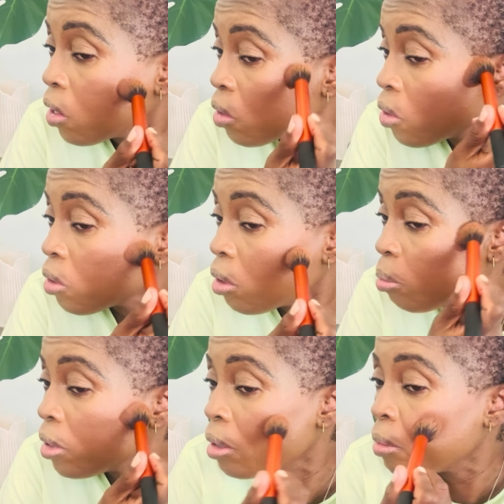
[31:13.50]
So
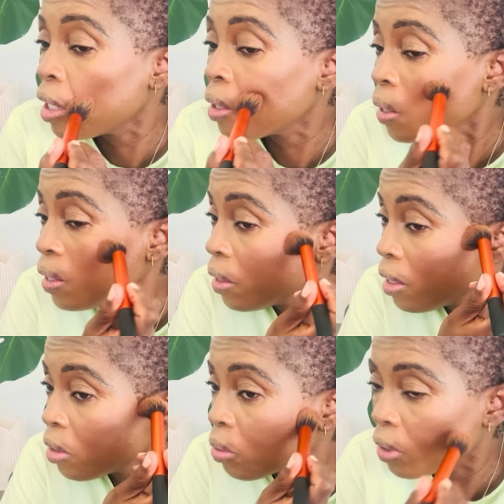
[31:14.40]
pigmented,
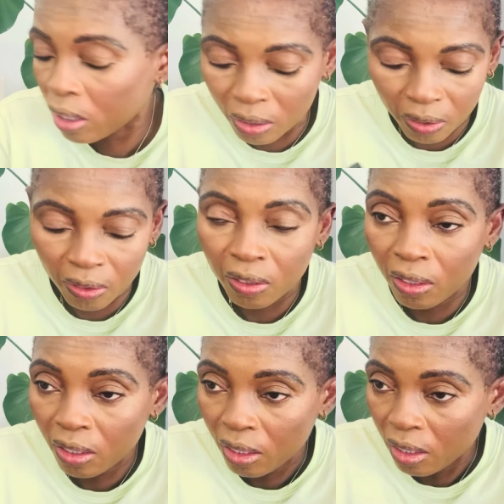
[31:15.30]
this one.
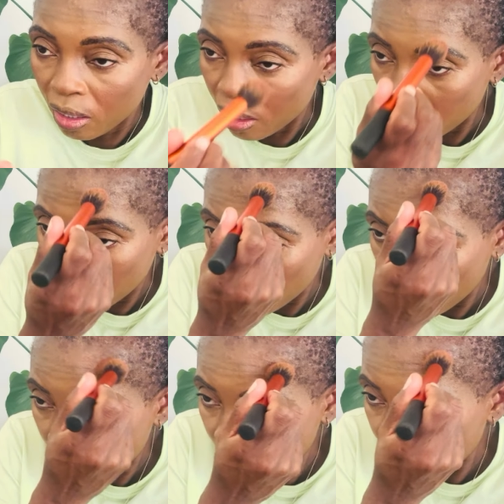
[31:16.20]
And
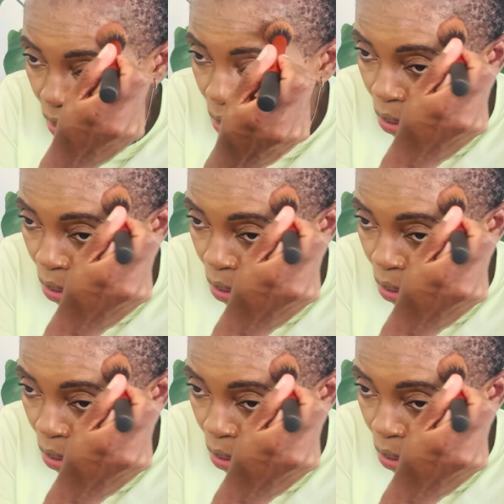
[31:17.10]
then I'll just